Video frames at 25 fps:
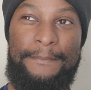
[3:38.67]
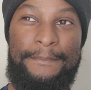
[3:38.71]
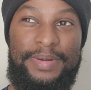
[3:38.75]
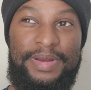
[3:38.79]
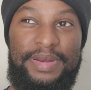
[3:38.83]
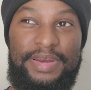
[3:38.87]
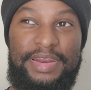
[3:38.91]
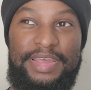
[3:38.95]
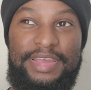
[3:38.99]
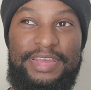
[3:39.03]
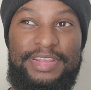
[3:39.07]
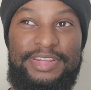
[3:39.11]

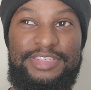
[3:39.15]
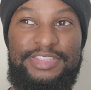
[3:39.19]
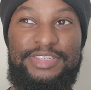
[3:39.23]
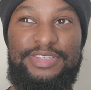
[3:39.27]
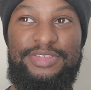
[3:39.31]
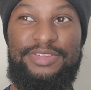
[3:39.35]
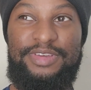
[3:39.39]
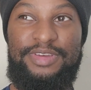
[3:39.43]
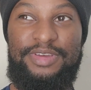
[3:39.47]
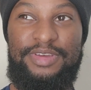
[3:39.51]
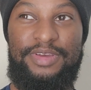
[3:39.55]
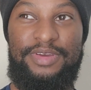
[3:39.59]

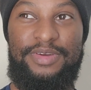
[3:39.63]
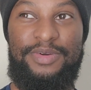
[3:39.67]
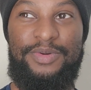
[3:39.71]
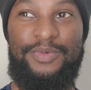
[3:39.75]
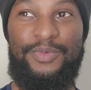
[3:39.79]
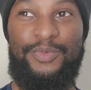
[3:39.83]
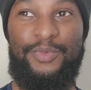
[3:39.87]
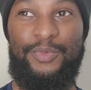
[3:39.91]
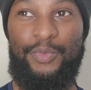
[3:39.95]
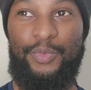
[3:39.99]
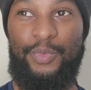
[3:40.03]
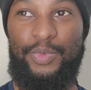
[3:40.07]
Plant
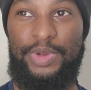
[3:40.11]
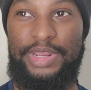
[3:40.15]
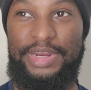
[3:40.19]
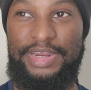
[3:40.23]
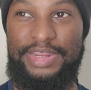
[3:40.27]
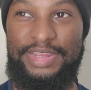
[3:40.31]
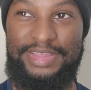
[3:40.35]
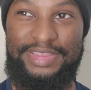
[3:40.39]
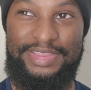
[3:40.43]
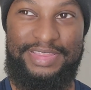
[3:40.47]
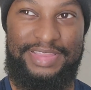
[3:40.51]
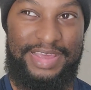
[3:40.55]

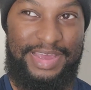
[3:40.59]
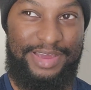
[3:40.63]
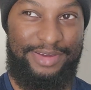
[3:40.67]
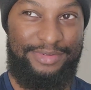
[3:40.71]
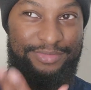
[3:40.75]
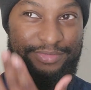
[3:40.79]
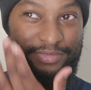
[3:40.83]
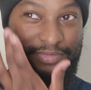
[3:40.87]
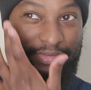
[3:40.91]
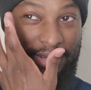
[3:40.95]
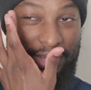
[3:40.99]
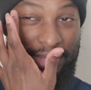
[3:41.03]
winning
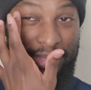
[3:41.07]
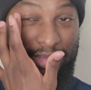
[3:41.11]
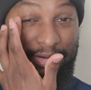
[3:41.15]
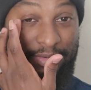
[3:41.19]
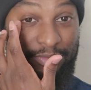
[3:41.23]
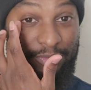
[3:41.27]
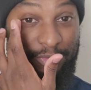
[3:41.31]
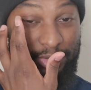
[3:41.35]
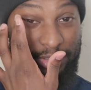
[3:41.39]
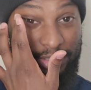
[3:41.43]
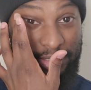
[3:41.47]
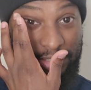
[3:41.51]
that fight
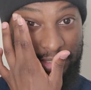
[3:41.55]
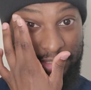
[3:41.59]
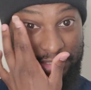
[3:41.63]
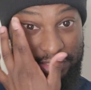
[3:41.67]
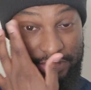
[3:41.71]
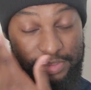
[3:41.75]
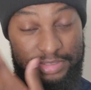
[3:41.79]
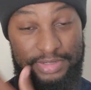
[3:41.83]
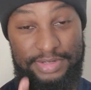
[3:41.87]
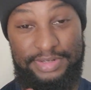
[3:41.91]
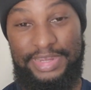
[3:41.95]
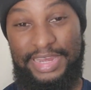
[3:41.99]

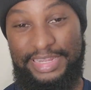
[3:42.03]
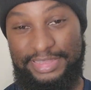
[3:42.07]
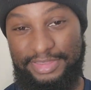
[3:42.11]
realistically.